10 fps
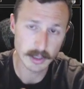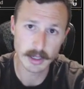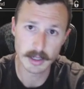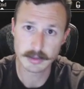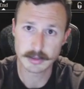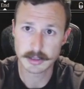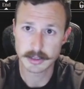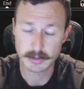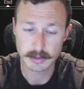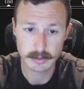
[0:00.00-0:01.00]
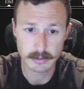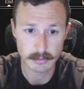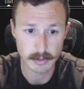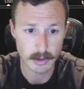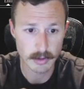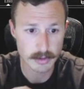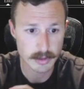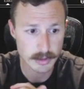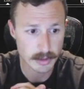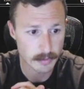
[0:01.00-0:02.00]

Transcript: This is just gross.